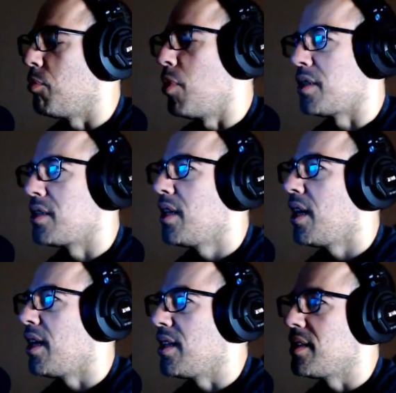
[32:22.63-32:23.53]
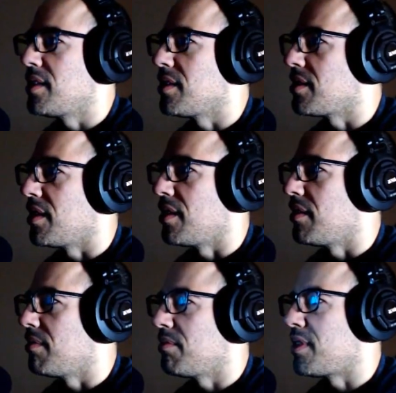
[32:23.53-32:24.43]
listen to
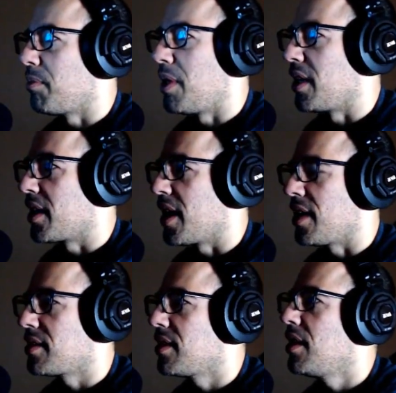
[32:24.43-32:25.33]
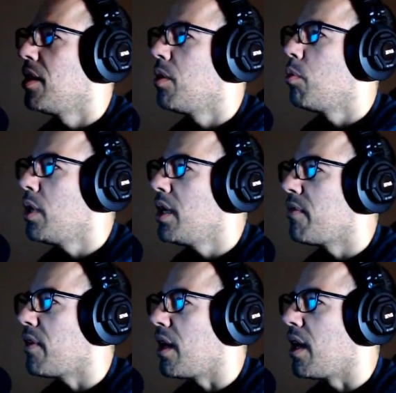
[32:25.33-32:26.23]
several podcasts. What if
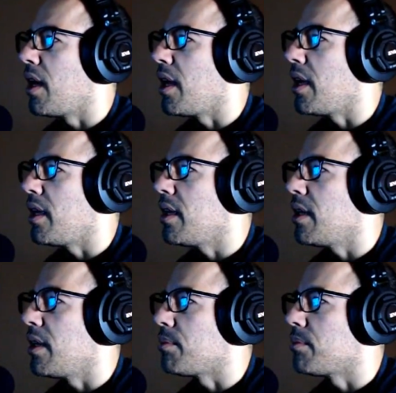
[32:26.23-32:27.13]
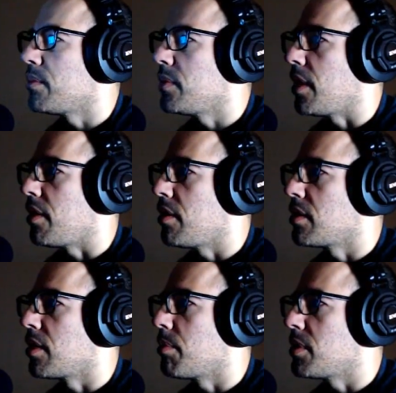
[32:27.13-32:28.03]
I, yeah, there's a good
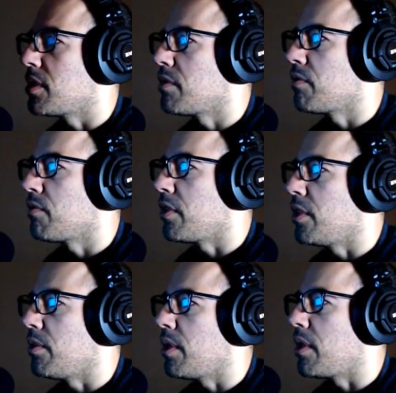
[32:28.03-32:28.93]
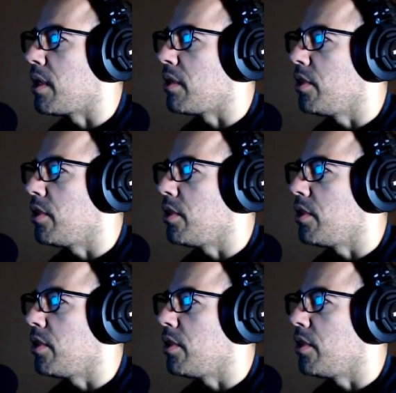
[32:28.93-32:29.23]
position for you, and then you right